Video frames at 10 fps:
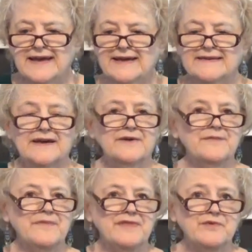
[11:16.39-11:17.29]
Now,
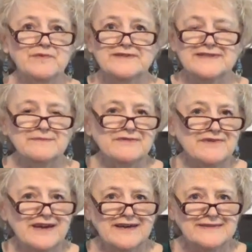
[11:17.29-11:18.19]
the wisdom of
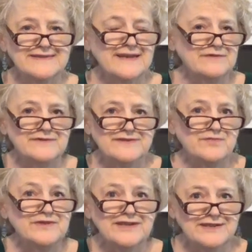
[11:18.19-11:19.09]
God sounds
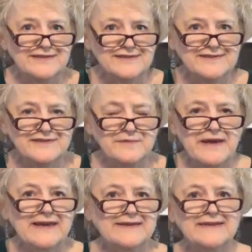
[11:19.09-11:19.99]
ridiculous to
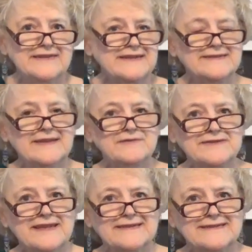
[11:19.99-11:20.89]
man, and that sounds
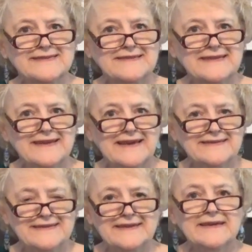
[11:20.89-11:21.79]
like a silly
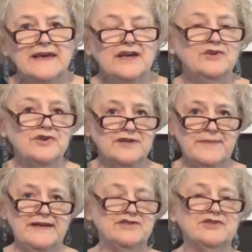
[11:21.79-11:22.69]
idea. You can
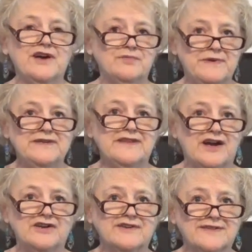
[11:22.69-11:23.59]
imagine how big the
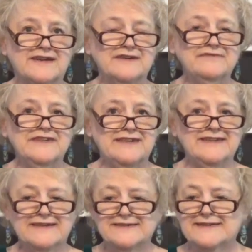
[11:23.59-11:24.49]
Ark of the Covenant
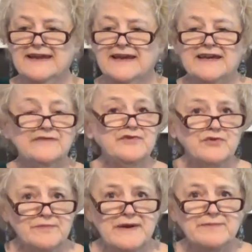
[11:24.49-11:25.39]
is if you
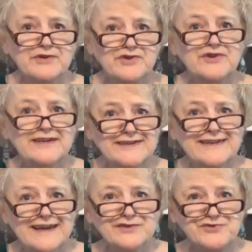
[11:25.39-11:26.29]
remember your
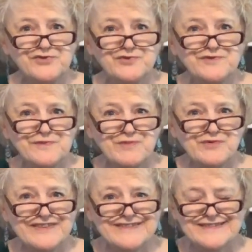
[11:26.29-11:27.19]
Indiana Jones
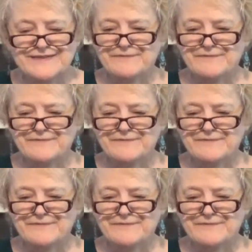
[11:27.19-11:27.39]
movies.